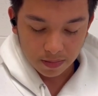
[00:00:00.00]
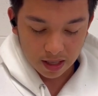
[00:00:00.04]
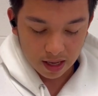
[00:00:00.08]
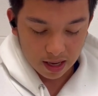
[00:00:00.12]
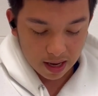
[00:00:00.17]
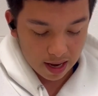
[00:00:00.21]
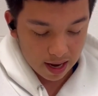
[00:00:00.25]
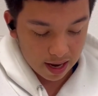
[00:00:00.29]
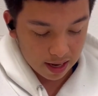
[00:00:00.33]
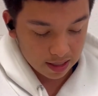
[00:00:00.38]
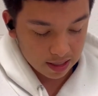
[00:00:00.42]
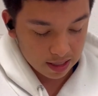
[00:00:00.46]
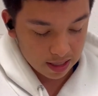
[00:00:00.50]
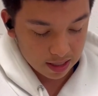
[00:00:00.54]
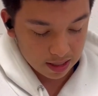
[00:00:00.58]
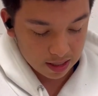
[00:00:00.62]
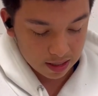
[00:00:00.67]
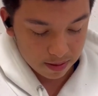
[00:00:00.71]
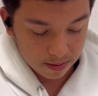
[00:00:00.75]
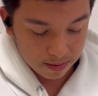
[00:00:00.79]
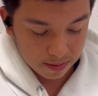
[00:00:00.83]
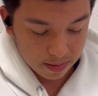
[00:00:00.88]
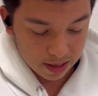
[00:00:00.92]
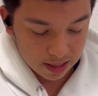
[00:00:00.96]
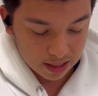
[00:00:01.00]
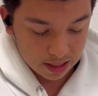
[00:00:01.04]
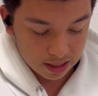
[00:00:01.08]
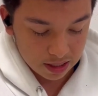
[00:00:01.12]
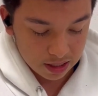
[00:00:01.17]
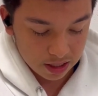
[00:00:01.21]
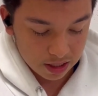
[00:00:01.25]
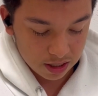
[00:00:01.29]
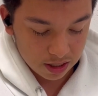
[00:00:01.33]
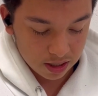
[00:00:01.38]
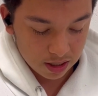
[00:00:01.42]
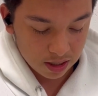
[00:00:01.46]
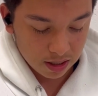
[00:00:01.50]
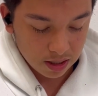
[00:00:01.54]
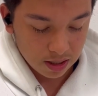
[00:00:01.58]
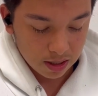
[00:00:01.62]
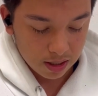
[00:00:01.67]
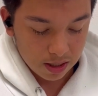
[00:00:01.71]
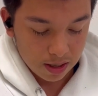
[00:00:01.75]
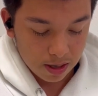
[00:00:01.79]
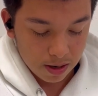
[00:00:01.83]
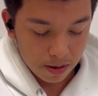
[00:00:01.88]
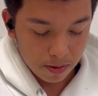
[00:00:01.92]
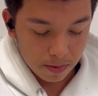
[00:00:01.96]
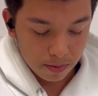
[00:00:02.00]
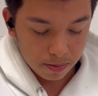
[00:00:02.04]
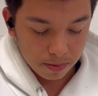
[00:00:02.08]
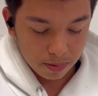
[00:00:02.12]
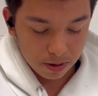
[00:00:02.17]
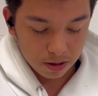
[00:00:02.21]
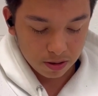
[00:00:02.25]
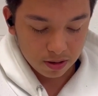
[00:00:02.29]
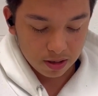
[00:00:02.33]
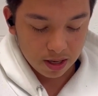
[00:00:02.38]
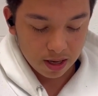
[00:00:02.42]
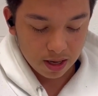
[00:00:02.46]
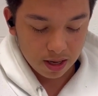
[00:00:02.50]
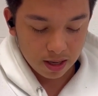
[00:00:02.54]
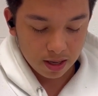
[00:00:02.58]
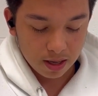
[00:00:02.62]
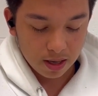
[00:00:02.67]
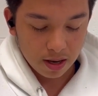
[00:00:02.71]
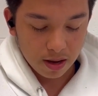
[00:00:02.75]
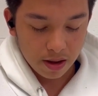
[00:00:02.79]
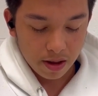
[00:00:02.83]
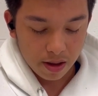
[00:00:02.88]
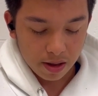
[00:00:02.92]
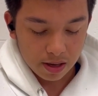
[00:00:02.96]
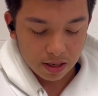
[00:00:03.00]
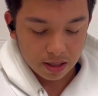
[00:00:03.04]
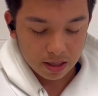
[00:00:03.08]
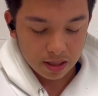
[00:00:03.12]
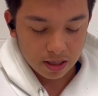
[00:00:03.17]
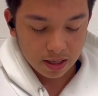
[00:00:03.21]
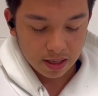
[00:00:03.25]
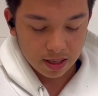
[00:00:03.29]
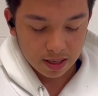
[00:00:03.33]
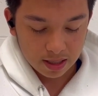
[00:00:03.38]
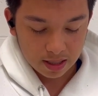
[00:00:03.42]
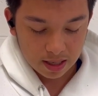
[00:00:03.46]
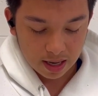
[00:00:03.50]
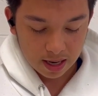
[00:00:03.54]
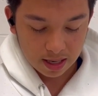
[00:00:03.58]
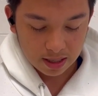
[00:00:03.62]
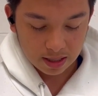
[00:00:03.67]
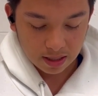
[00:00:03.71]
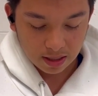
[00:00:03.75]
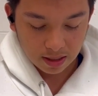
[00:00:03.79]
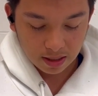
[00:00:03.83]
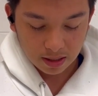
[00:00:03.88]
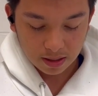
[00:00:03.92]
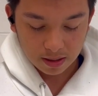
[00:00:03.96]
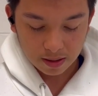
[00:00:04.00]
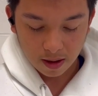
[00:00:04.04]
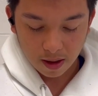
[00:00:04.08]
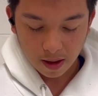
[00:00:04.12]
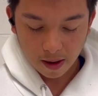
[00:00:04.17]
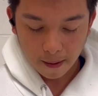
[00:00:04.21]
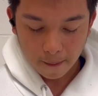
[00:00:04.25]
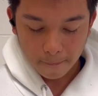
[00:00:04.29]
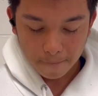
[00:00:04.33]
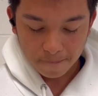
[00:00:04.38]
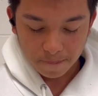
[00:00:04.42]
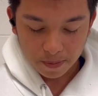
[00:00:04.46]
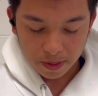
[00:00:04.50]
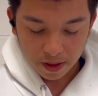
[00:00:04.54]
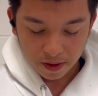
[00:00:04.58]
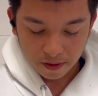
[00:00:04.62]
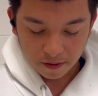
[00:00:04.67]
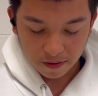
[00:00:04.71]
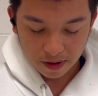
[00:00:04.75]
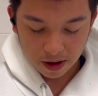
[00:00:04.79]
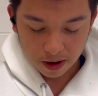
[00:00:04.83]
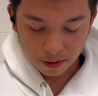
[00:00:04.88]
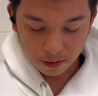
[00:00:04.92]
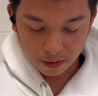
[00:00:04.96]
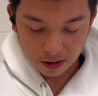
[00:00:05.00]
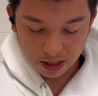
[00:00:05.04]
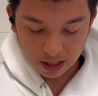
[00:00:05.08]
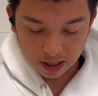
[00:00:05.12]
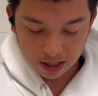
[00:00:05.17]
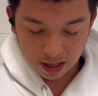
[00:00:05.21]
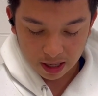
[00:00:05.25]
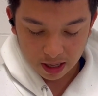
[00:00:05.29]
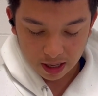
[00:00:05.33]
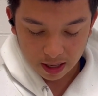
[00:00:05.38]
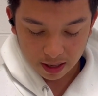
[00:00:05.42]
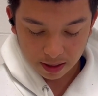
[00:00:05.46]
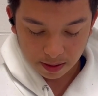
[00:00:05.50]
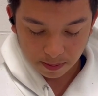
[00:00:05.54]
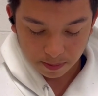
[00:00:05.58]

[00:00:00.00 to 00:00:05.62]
acts as the messenger protein synthesizer found within the